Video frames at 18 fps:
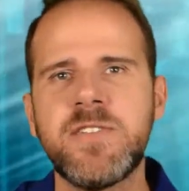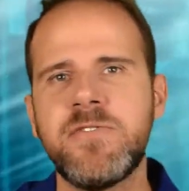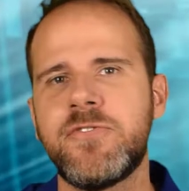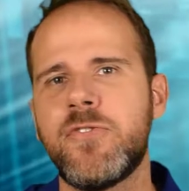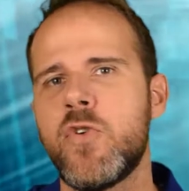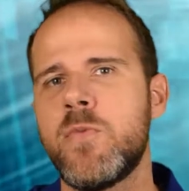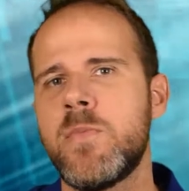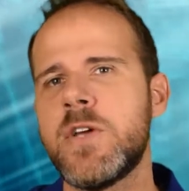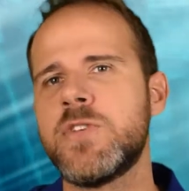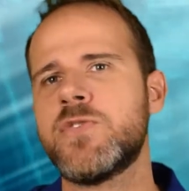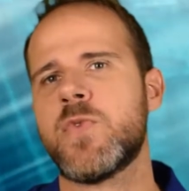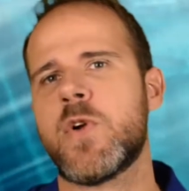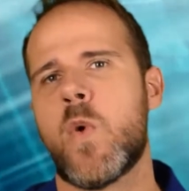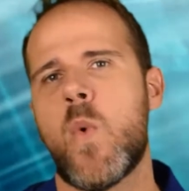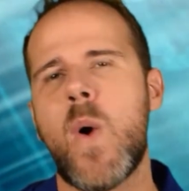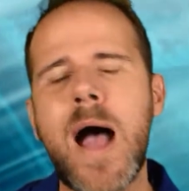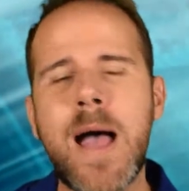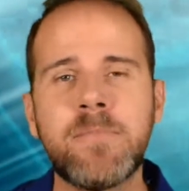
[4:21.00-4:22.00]
and foremost
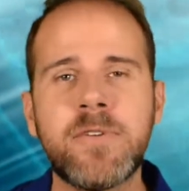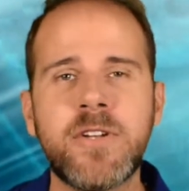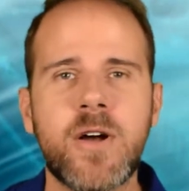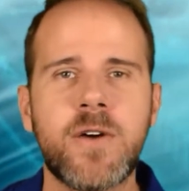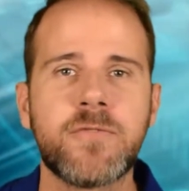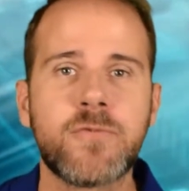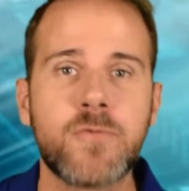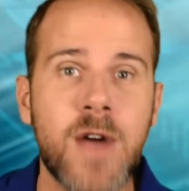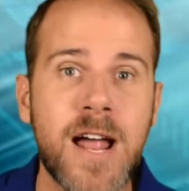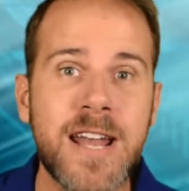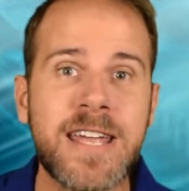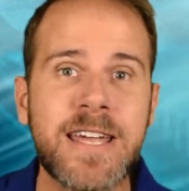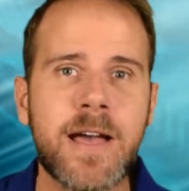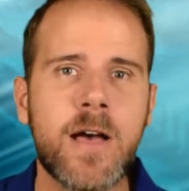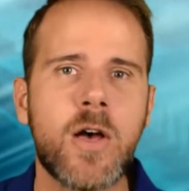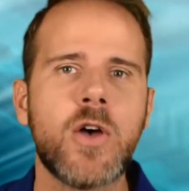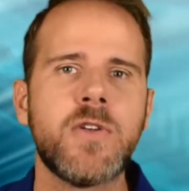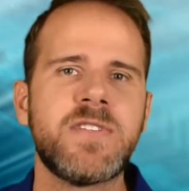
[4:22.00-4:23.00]
requirement of
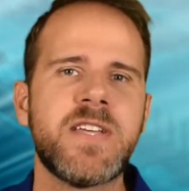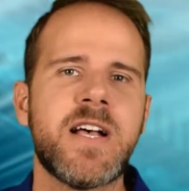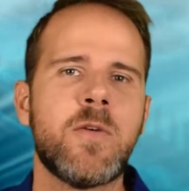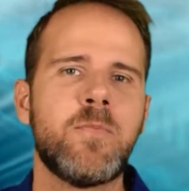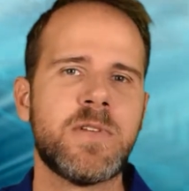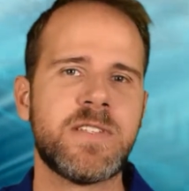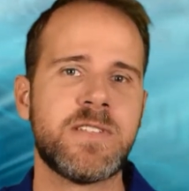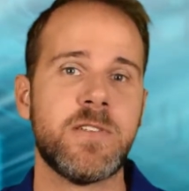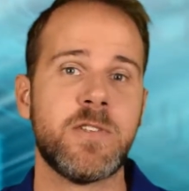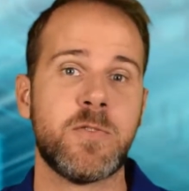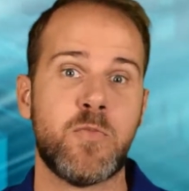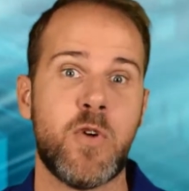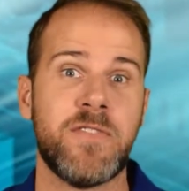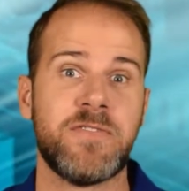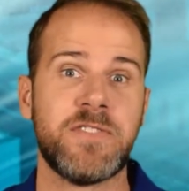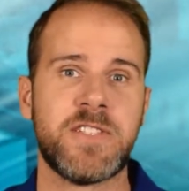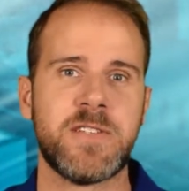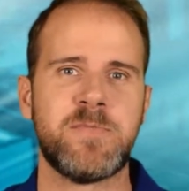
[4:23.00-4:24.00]
running a hotel business
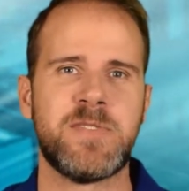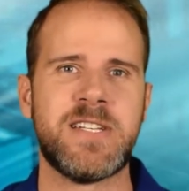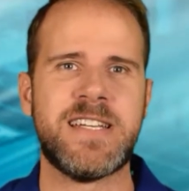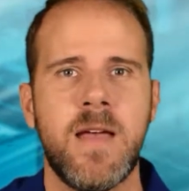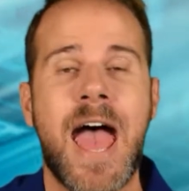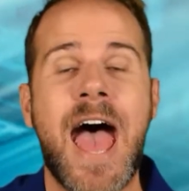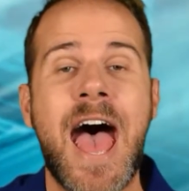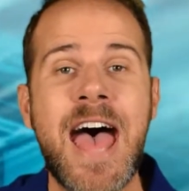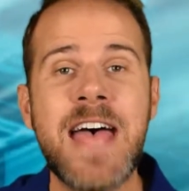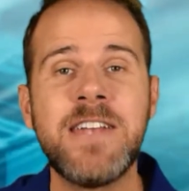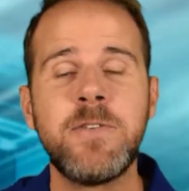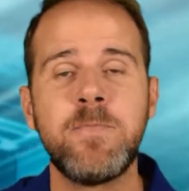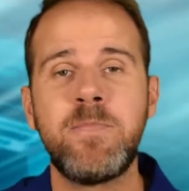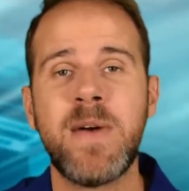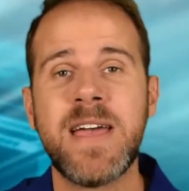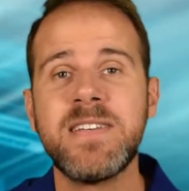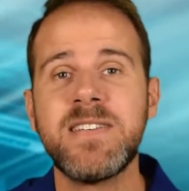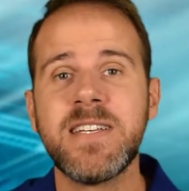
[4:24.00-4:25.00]
profitably.
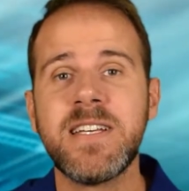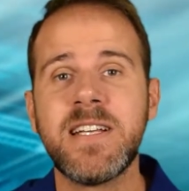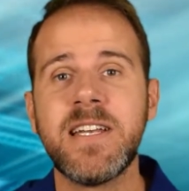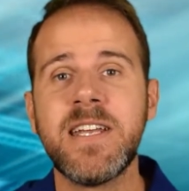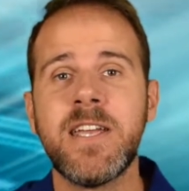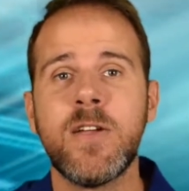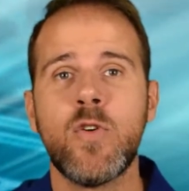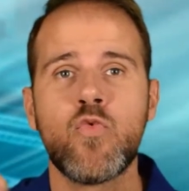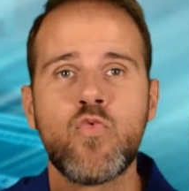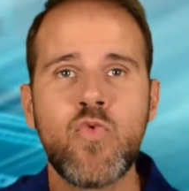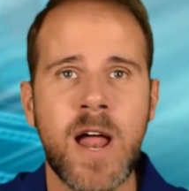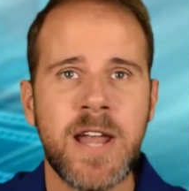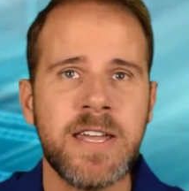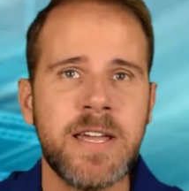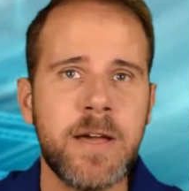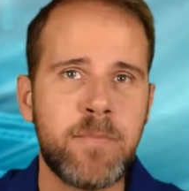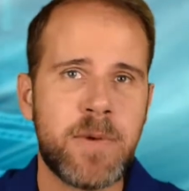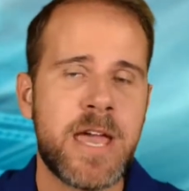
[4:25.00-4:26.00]
And basically,
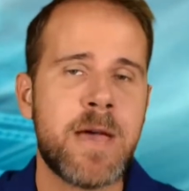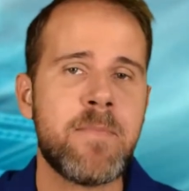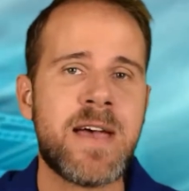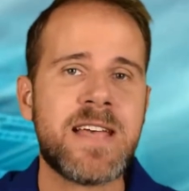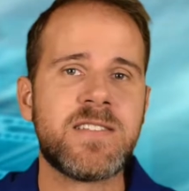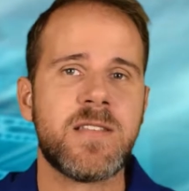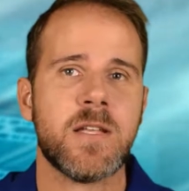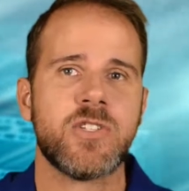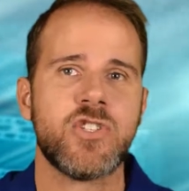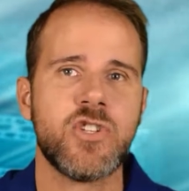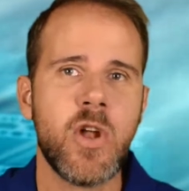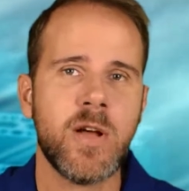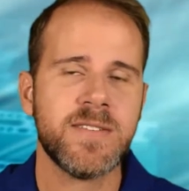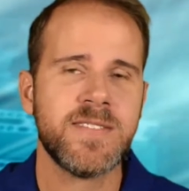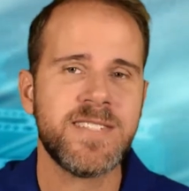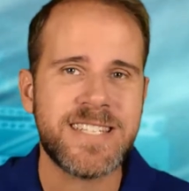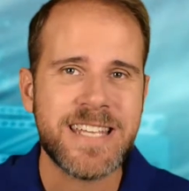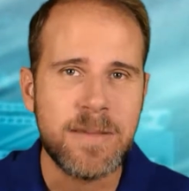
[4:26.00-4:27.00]
running a PMS that's
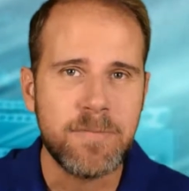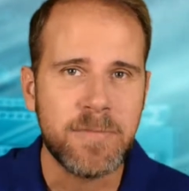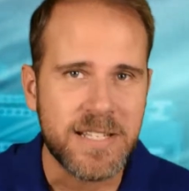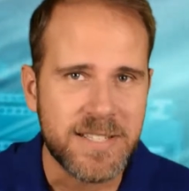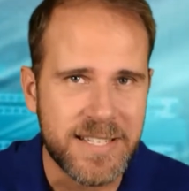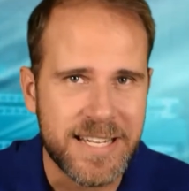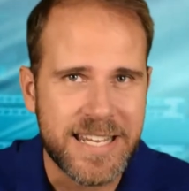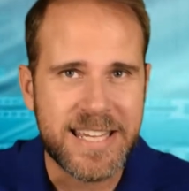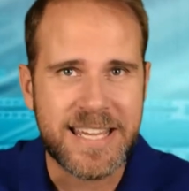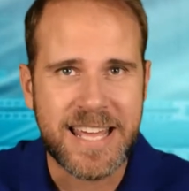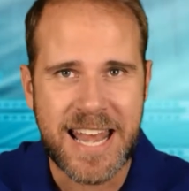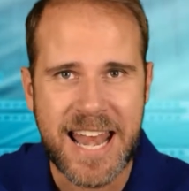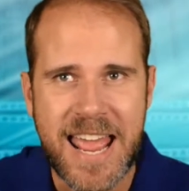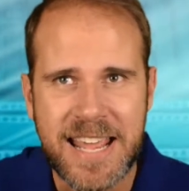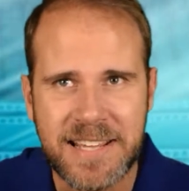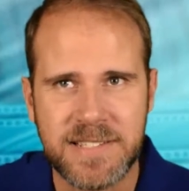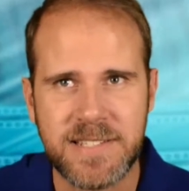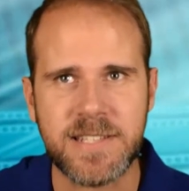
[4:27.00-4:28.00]
not seamlessly
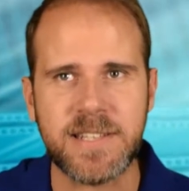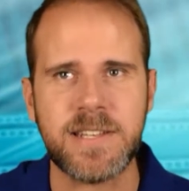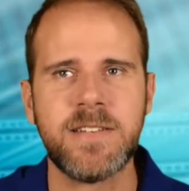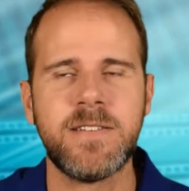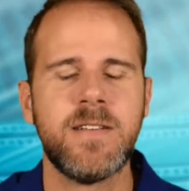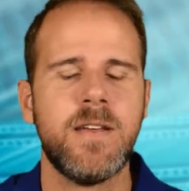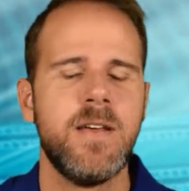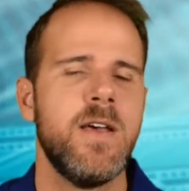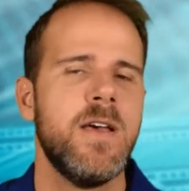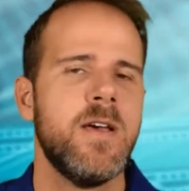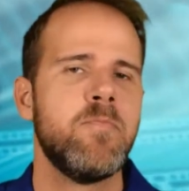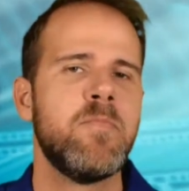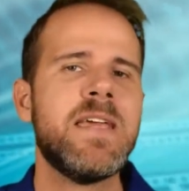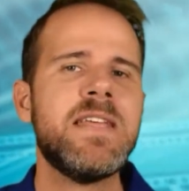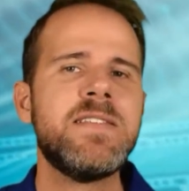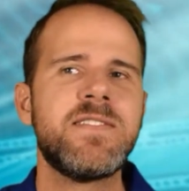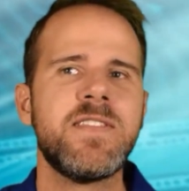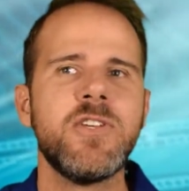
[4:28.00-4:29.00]
connected
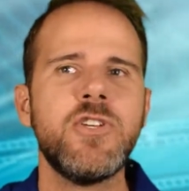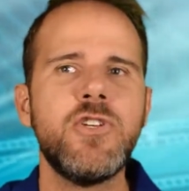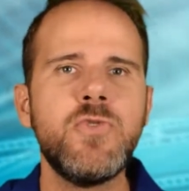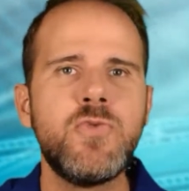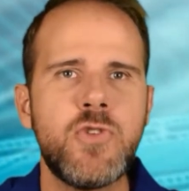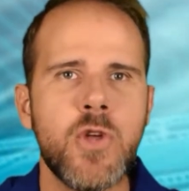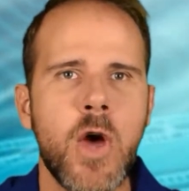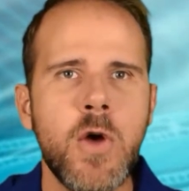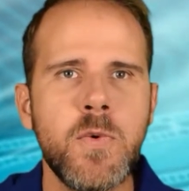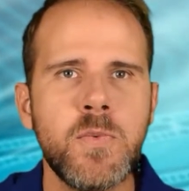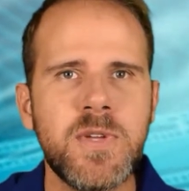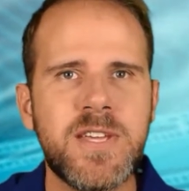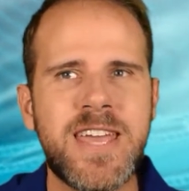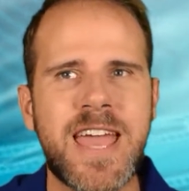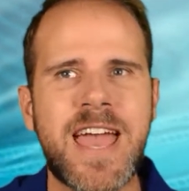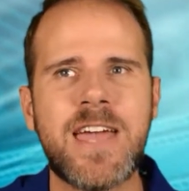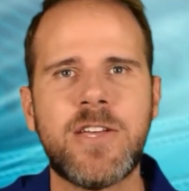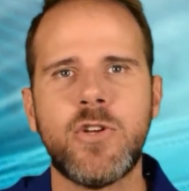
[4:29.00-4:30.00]
means that you don't
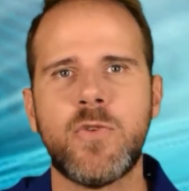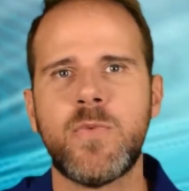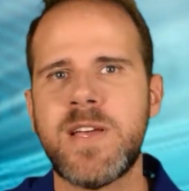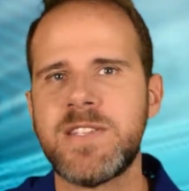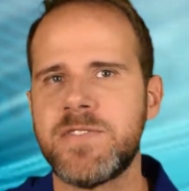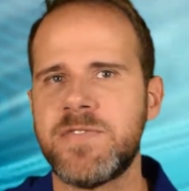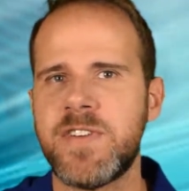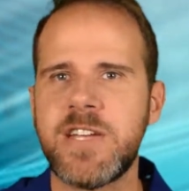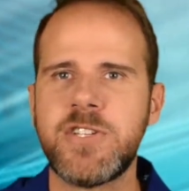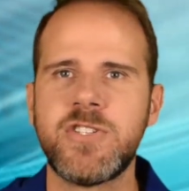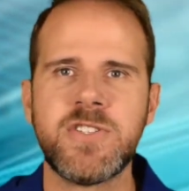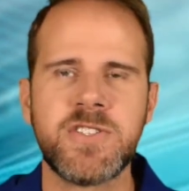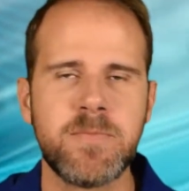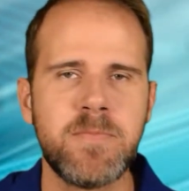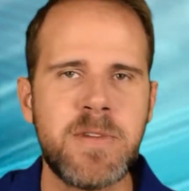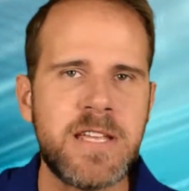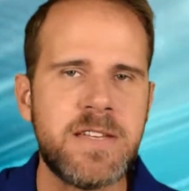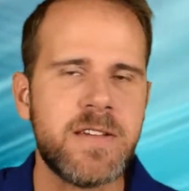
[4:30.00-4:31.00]
get your reservations
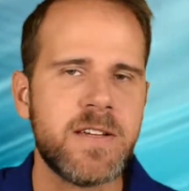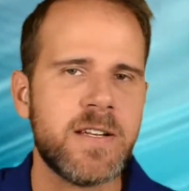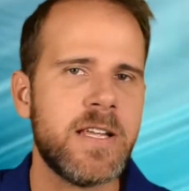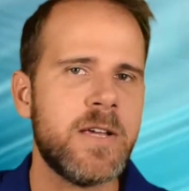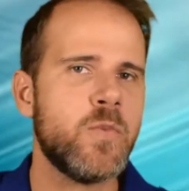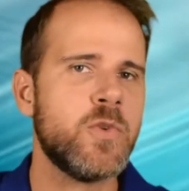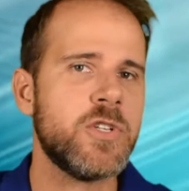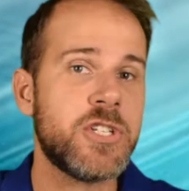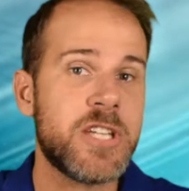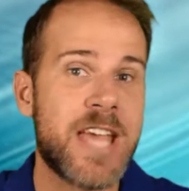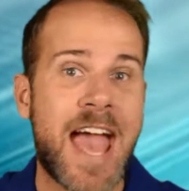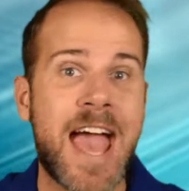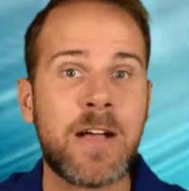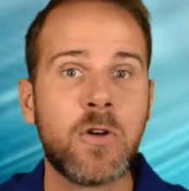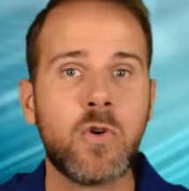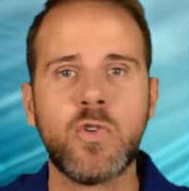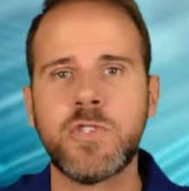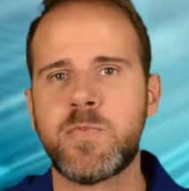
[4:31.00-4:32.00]
immediately, which
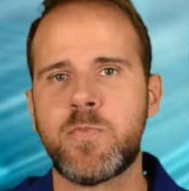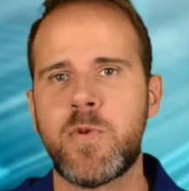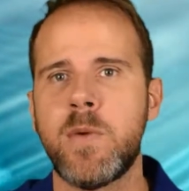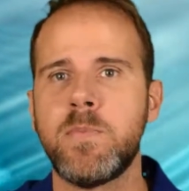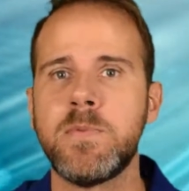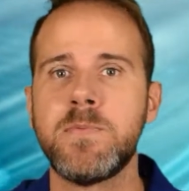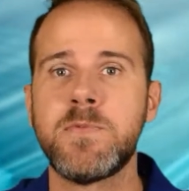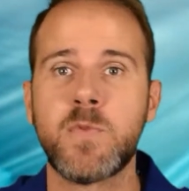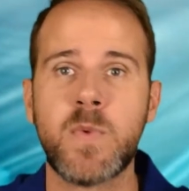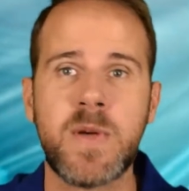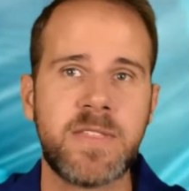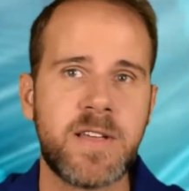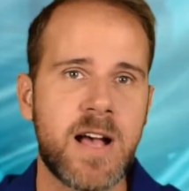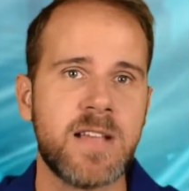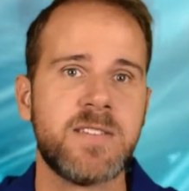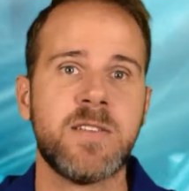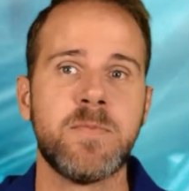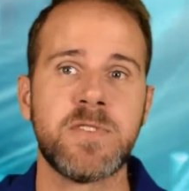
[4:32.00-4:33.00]
can cause problems with
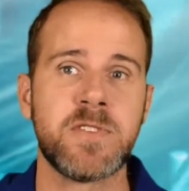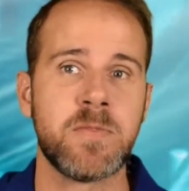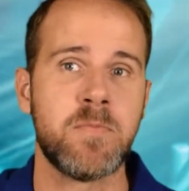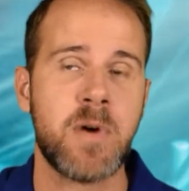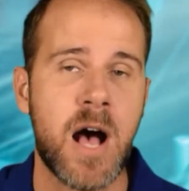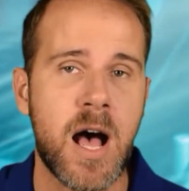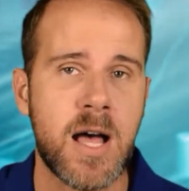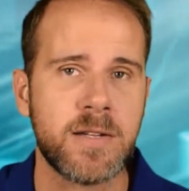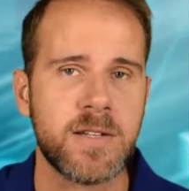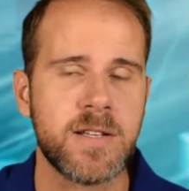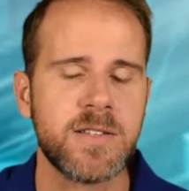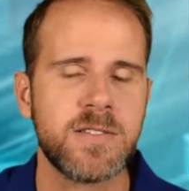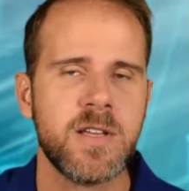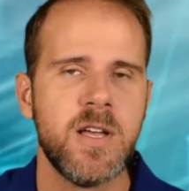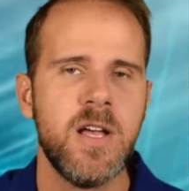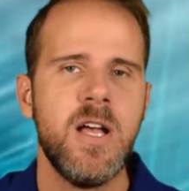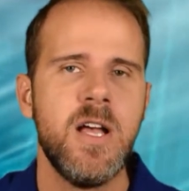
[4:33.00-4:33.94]
customers and partners.